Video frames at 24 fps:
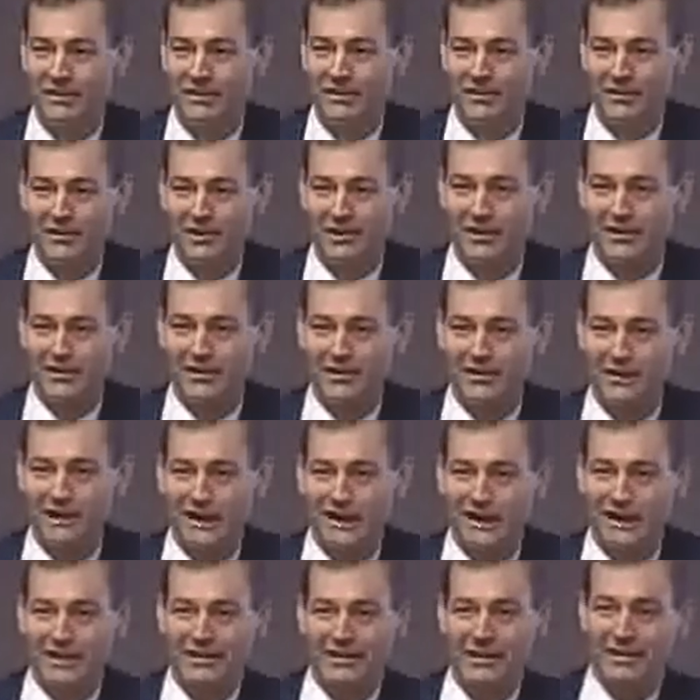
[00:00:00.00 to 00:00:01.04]
Okay, you
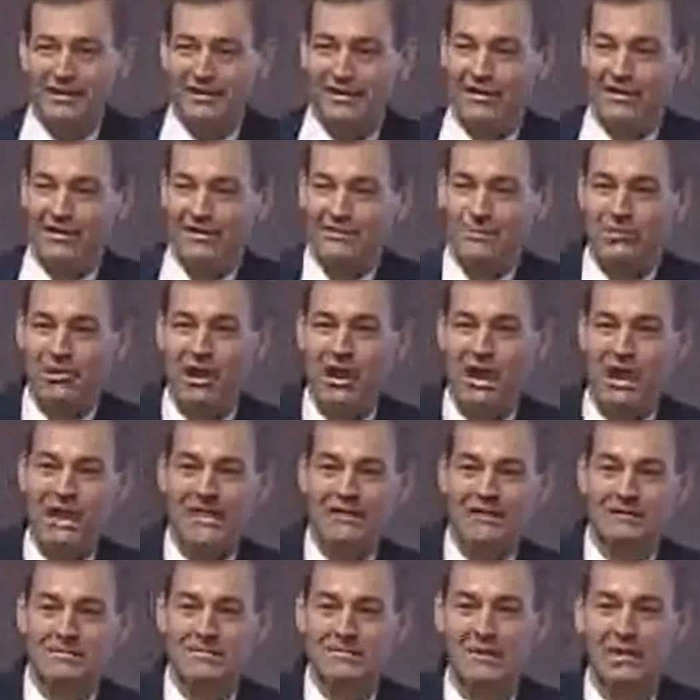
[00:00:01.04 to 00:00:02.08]
had like these
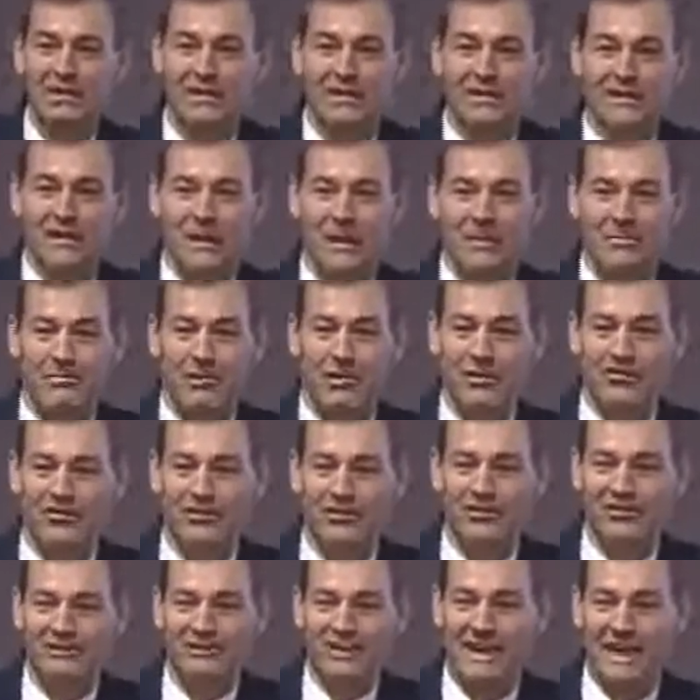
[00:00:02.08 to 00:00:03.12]
plaques building up
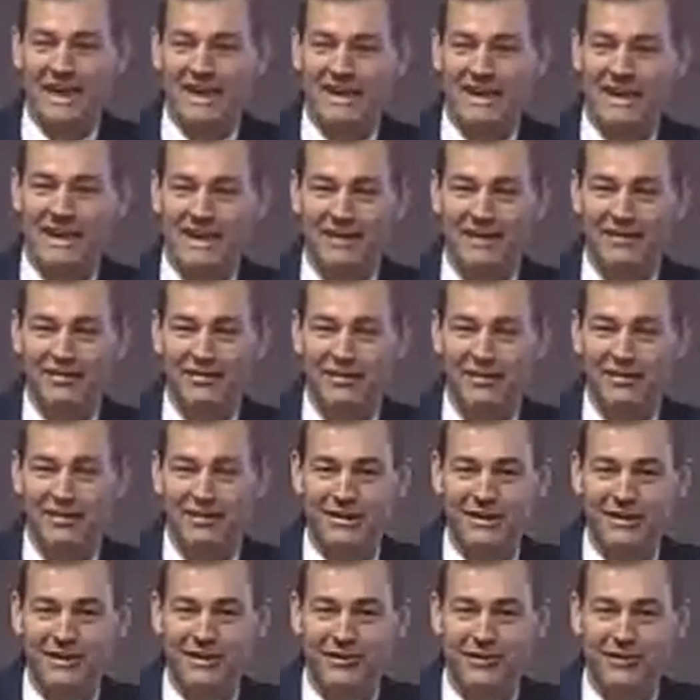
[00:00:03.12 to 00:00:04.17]
over decades and
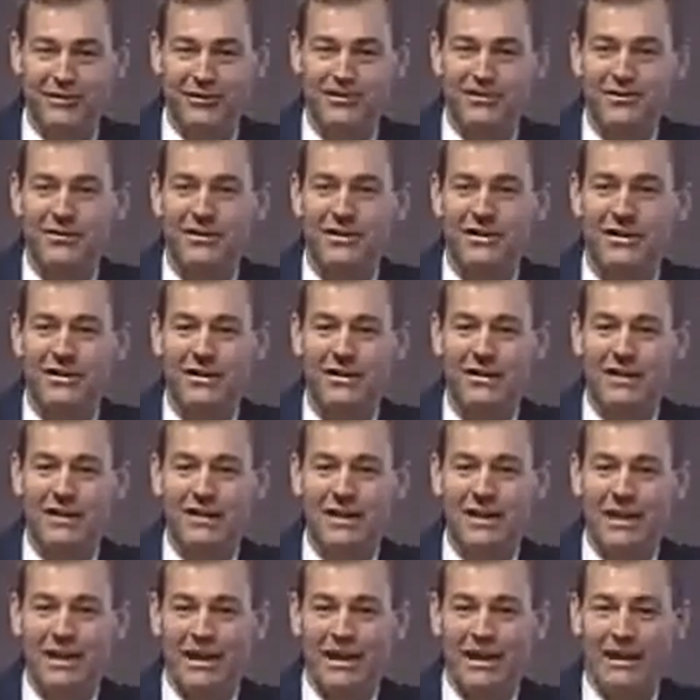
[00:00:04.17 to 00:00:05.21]
years,
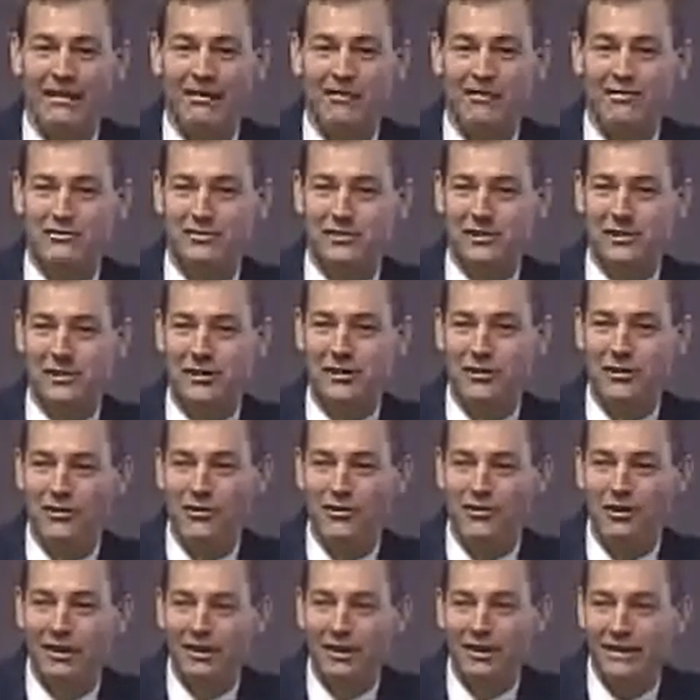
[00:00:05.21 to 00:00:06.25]
and
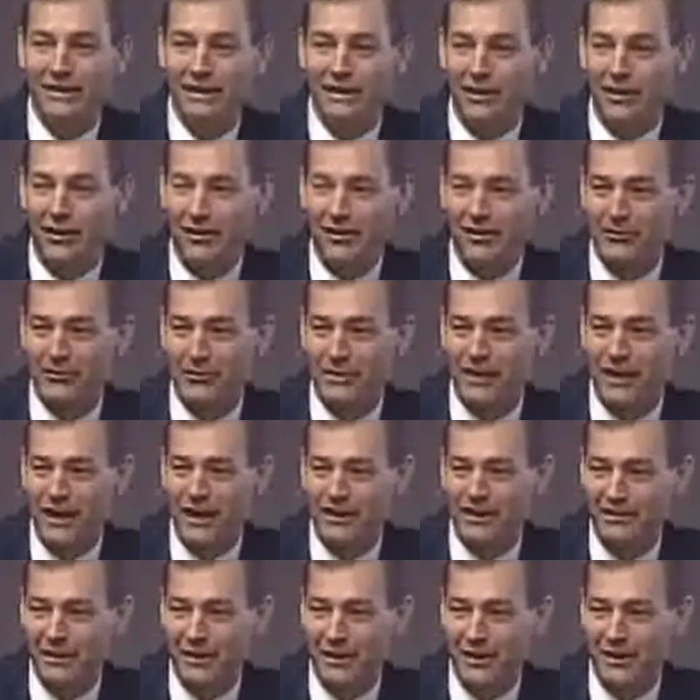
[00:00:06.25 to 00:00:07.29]
slowly the artery
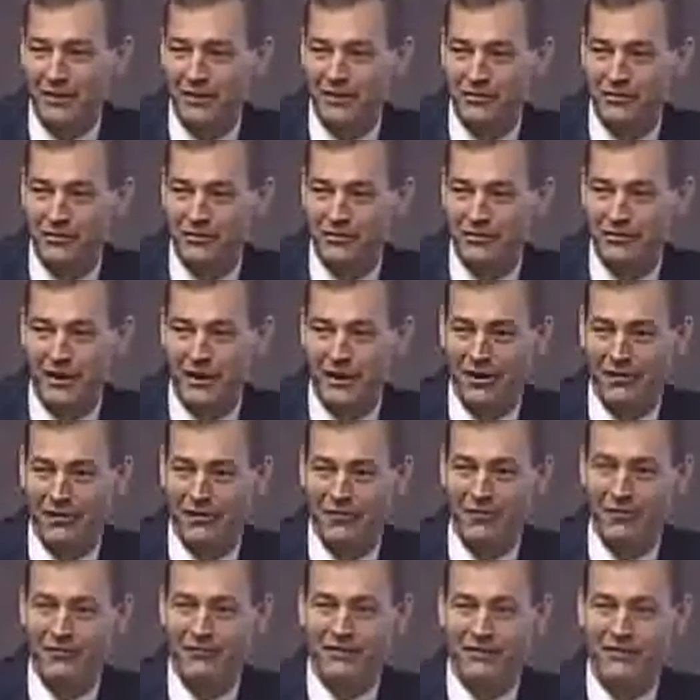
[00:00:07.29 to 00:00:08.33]
got narrow and
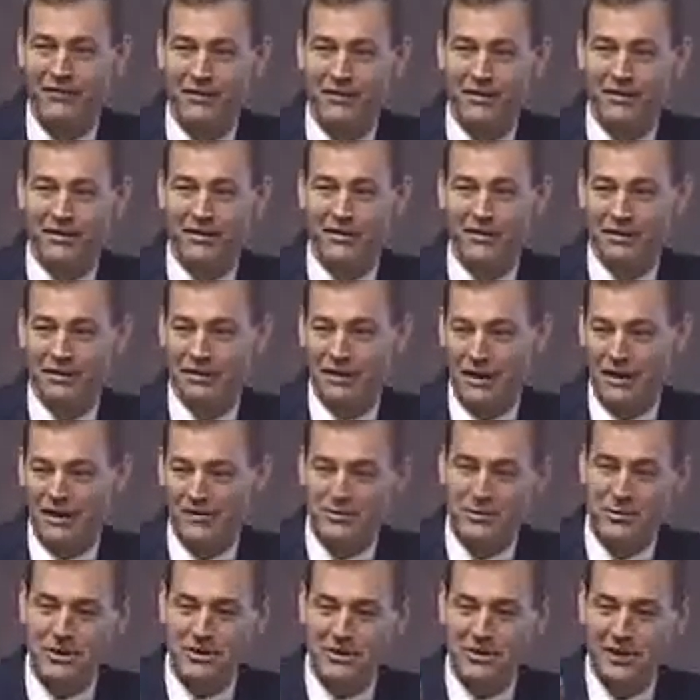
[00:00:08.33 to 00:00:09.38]
narrow, and then
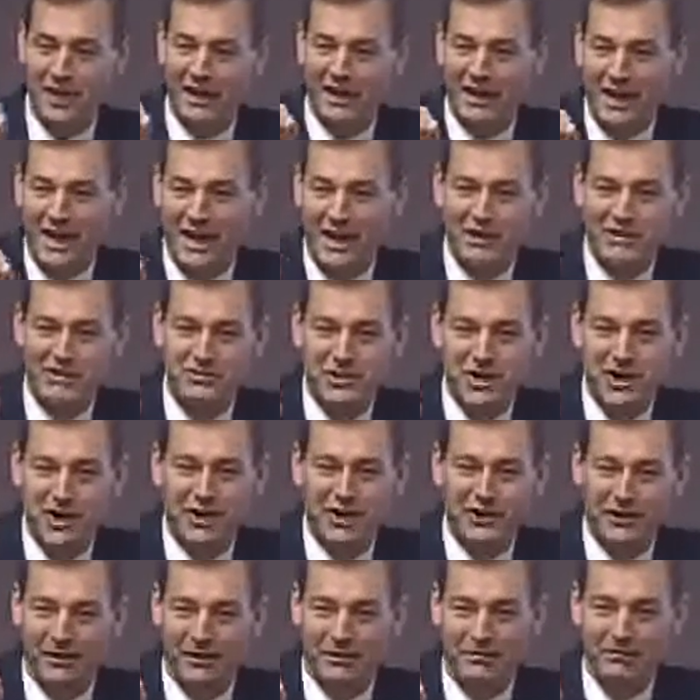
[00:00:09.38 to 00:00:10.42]
that's why you got
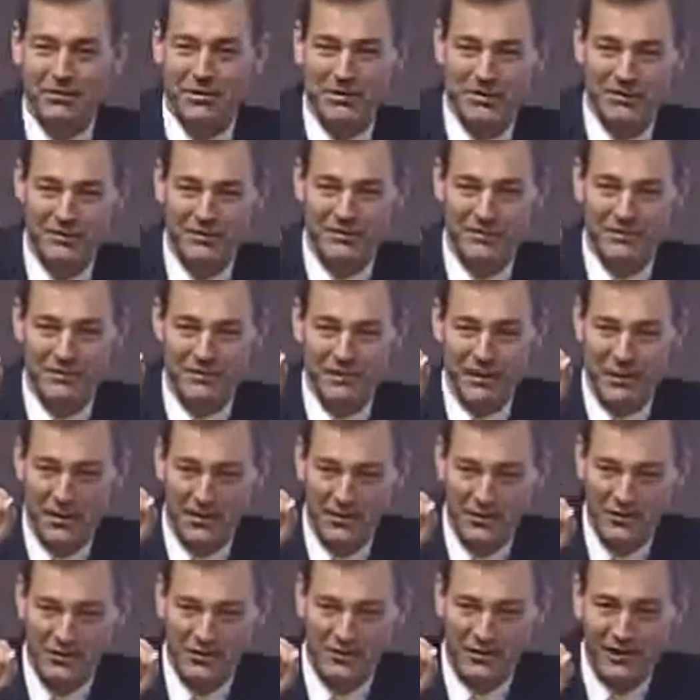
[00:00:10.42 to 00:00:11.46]
angina, because the
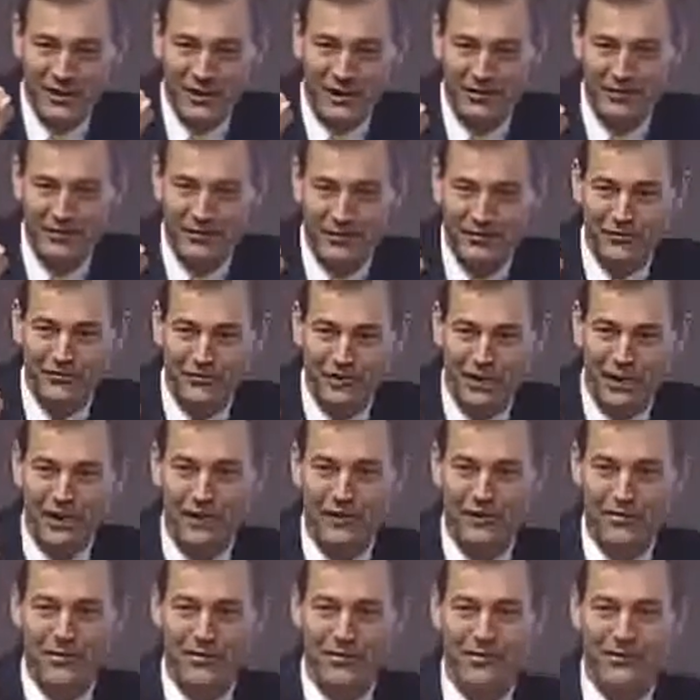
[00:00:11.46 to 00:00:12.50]
artery got real
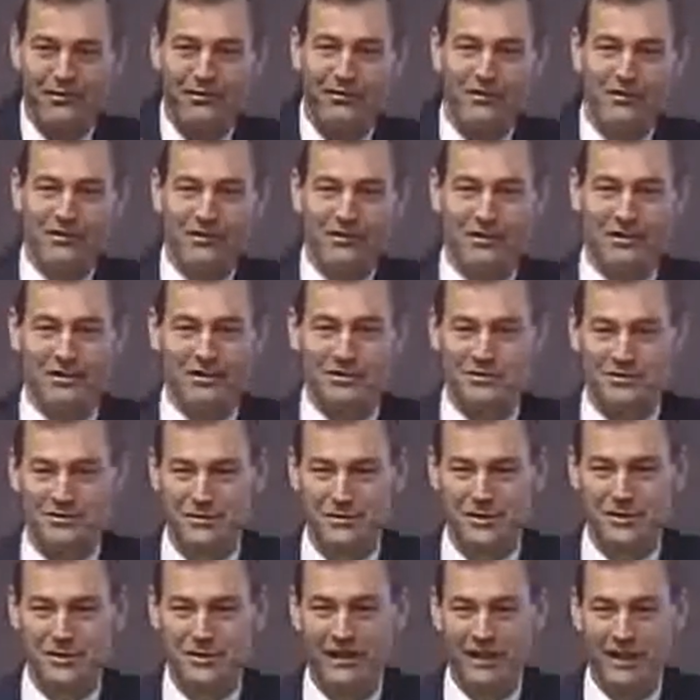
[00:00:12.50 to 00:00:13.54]
narrow, and you
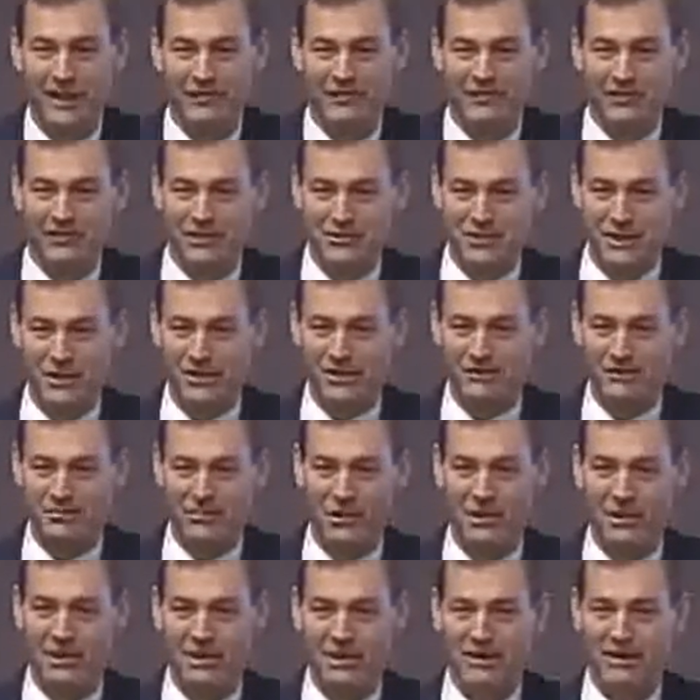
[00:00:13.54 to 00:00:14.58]
started having chest
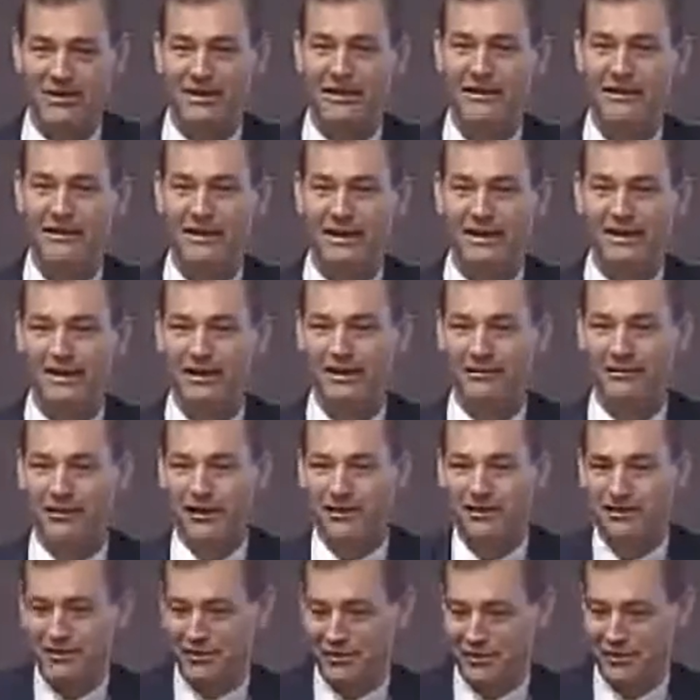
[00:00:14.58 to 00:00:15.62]
pain, and then
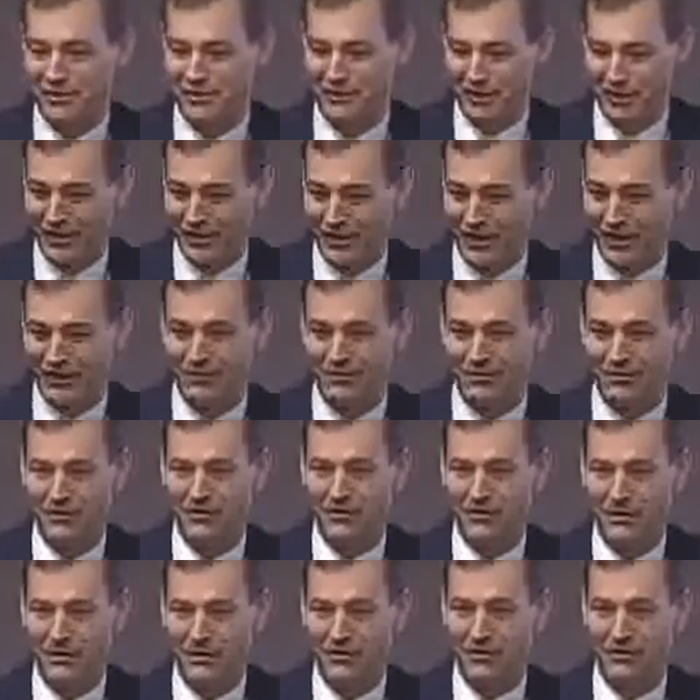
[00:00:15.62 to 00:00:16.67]
eventually the thing got
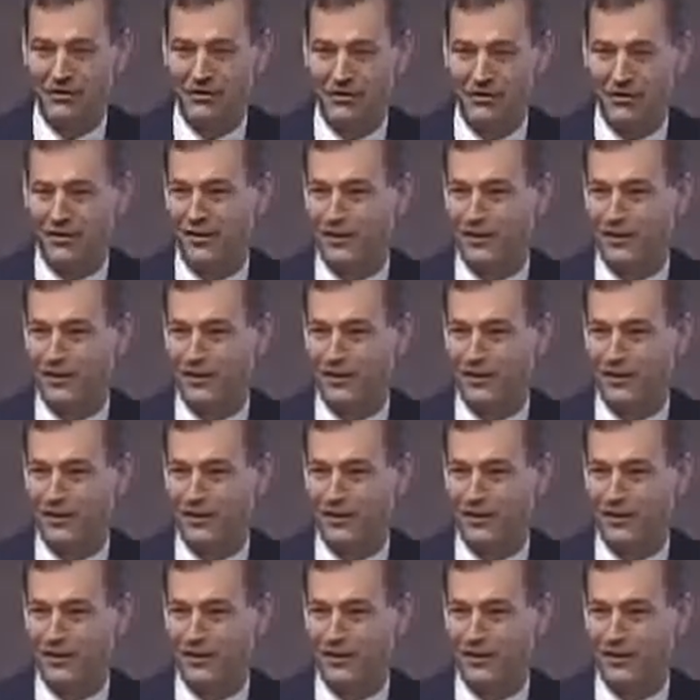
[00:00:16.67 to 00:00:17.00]
so narrow it